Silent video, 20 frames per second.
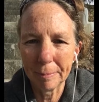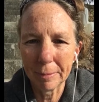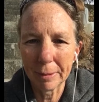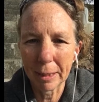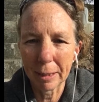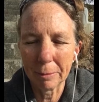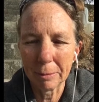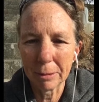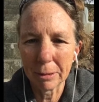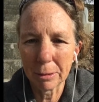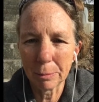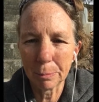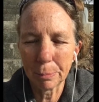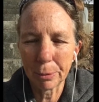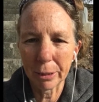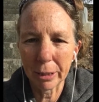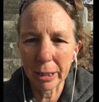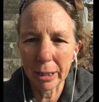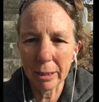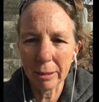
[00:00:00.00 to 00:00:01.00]
that was
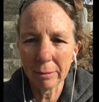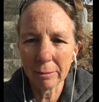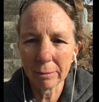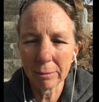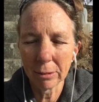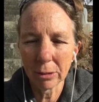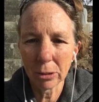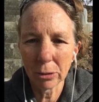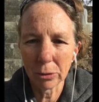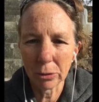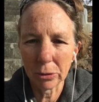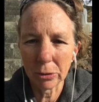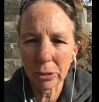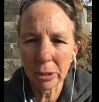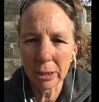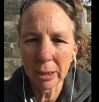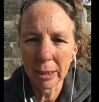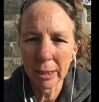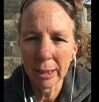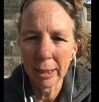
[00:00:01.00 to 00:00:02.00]
pretty
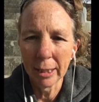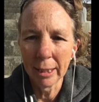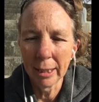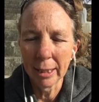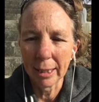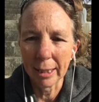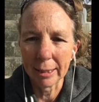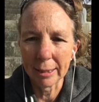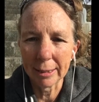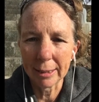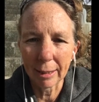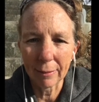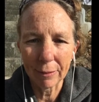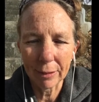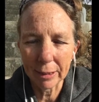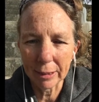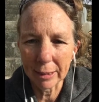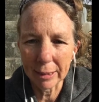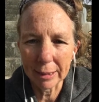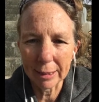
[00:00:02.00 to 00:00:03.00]
crude, and
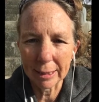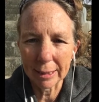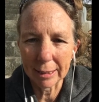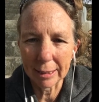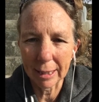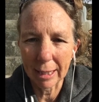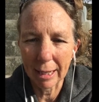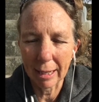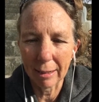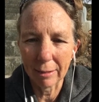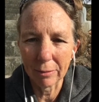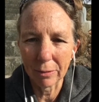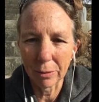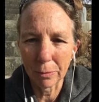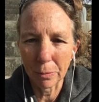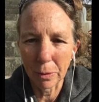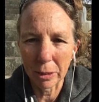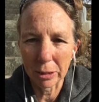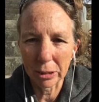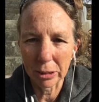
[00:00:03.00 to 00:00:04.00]
definitely didn't have a
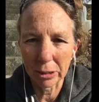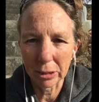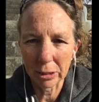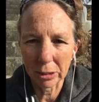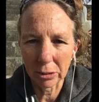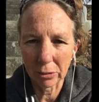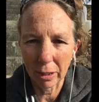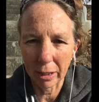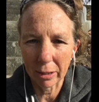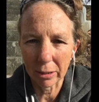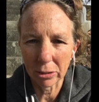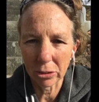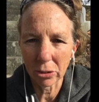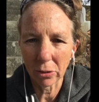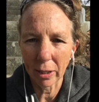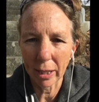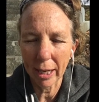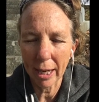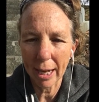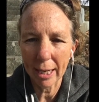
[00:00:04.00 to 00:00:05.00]
washer and dryer. So
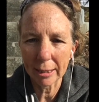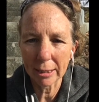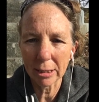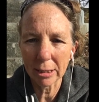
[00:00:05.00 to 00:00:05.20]
I had